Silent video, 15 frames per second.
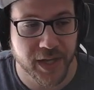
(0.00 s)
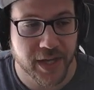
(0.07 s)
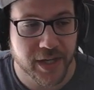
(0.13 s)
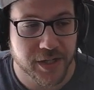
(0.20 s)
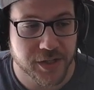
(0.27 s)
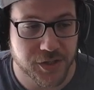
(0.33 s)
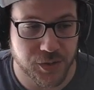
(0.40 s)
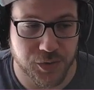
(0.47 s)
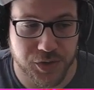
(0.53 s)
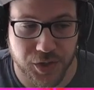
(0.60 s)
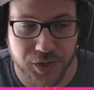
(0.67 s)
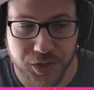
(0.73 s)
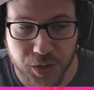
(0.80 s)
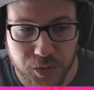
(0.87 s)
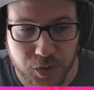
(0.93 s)
2 Son
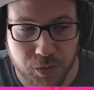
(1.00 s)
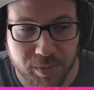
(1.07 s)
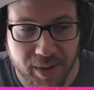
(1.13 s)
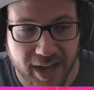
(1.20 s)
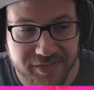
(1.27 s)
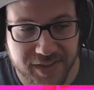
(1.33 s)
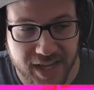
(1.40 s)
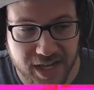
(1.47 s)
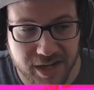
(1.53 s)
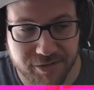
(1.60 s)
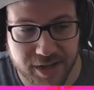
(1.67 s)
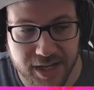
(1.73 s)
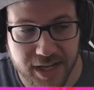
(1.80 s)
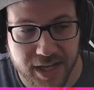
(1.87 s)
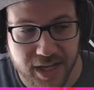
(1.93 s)
Goku, Path to
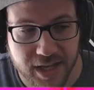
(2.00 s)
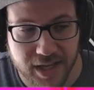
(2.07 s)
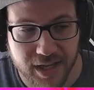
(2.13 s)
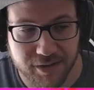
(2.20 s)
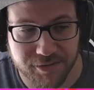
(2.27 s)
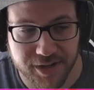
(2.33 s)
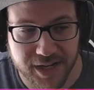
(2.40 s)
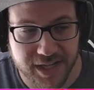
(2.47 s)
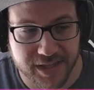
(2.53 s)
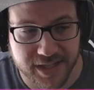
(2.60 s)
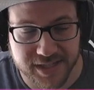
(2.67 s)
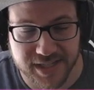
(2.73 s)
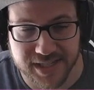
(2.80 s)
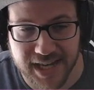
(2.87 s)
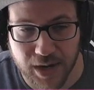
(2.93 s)
Infinite.
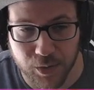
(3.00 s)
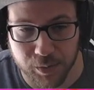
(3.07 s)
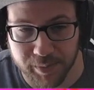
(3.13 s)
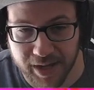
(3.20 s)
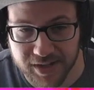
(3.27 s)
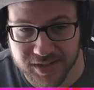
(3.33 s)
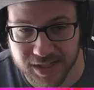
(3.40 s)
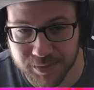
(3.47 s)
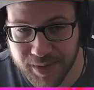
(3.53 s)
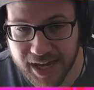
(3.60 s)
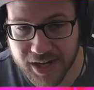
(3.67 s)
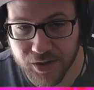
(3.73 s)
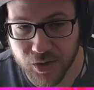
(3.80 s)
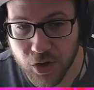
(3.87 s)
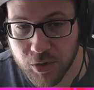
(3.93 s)
This is how we're bouncing
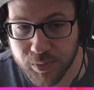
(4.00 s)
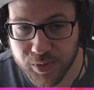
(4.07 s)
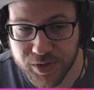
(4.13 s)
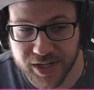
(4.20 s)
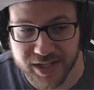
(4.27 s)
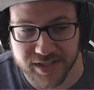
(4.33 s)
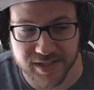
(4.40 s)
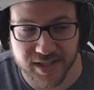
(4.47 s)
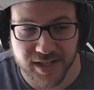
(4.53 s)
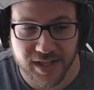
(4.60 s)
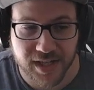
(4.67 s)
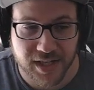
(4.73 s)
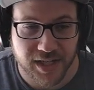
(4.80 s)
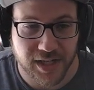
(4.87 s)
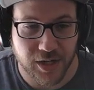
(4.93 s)
back our Obunis.
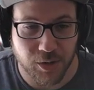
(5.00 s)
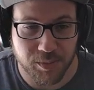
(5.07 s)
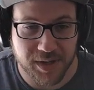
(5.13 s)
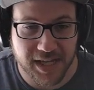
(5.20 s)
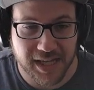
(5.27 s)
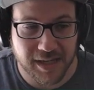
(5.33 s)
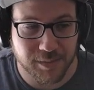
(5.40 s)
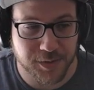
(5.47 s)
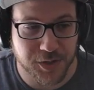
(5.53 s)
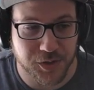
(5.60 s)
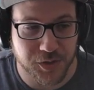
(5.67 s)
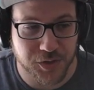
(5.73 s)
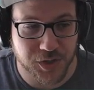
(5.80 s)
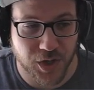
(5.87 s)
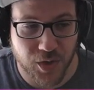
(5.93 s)
You know, being able to
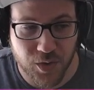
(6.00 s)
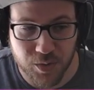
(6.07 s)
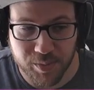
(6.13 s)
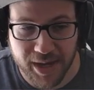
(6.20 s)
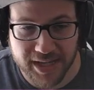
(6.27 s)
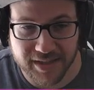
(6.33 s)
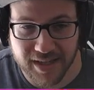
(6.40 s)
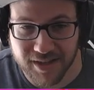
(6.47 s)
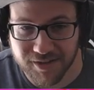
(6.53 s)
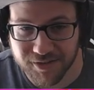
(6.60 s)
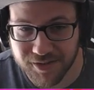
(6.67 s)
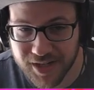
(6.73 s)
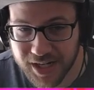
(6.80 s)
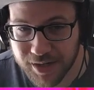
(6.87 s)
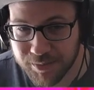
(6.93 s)
just go Path to
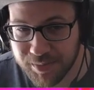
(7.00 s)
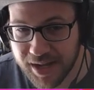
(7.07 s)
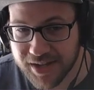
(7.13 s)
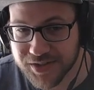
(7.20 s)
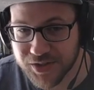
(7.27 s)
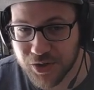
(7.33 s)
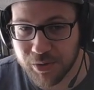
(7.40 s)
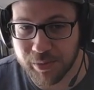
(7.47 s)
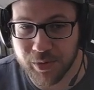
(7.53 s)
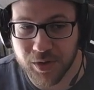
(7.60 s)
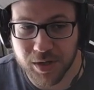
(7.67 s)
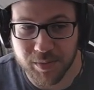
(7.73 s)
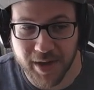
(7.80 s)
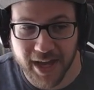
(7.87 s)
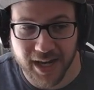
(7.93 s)
Infinite, bounce an Obuni
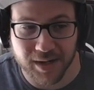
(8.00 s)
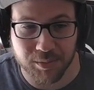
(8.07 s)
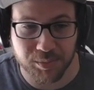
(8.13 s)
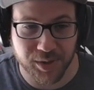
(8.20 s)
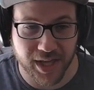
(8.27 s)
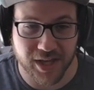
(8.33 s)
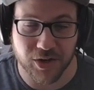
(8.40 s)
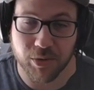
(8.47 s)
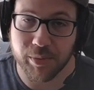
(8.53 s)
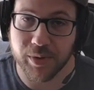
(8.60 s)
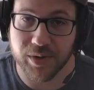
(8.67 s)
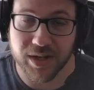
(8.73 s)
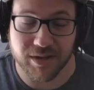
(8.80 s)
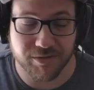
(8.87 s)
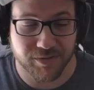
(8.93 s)
back, play an
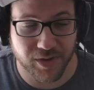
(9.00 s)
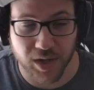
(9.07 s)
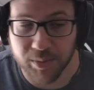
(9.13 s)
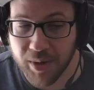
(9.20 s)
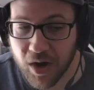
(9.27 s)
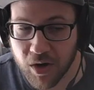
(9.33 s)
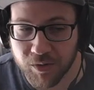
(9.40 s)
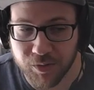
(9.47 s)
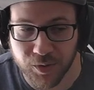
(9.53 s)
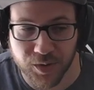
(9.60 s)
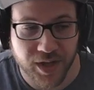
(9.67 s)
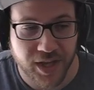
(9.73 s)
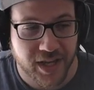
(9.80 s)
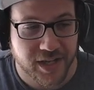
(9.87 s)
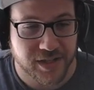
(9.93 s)
Obuni, very powerful.
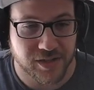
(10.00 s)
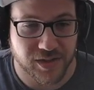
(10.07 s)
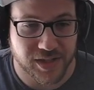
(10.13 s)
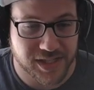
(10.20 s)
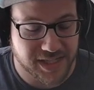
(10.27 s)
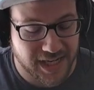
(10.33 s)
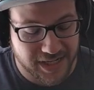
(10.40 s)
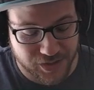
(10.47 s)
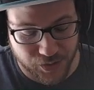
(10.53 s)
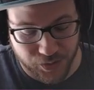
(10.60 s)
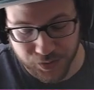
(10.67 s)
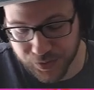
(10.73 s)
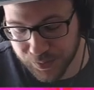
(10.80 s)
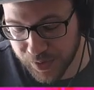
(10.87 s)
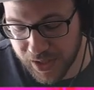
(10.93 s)
So let's say turn
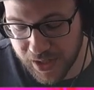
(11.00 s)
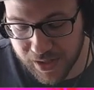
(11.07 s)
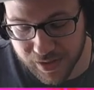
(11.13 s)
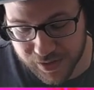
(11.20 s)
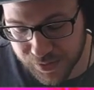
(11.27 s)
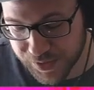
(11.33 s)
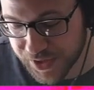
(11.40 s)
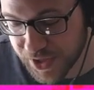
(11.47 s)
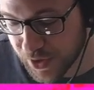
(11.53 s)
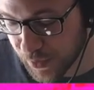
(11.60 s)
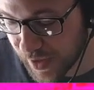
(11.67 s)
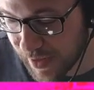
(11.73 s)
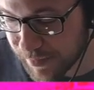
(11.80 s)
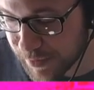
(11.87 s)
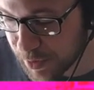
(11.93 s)
3, you Zeno
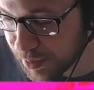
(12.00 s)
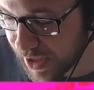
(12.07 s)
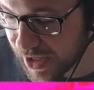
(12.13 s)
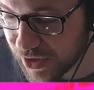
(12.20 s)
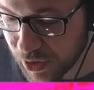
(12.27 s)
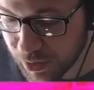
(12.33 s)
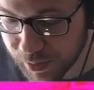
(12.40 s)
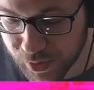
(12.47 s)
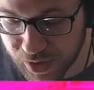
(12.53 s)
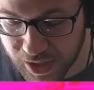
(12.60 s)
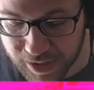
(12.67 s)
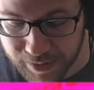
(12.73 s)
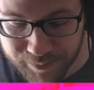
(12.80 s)
ramped, you played an Obuni.